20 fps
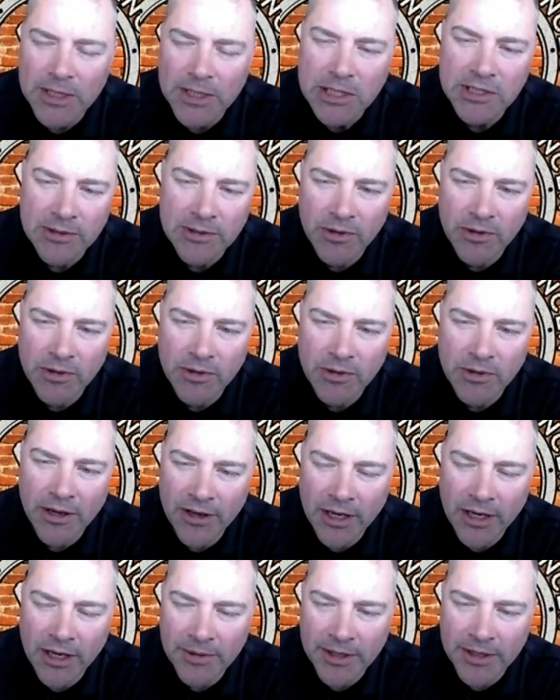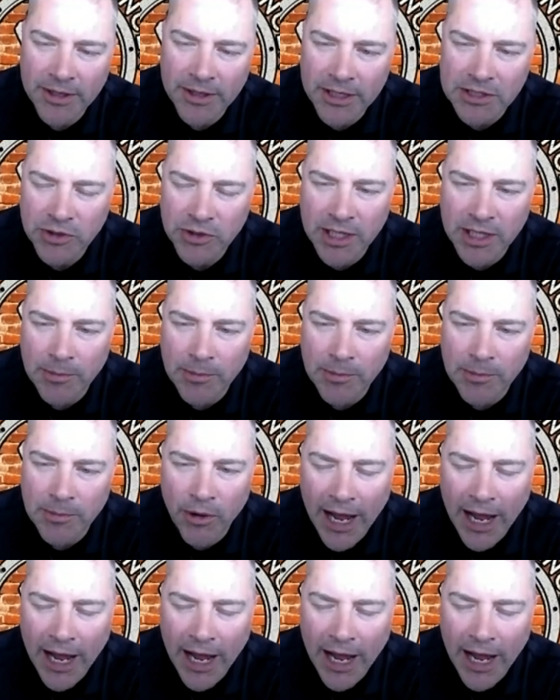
especially with some of my family history,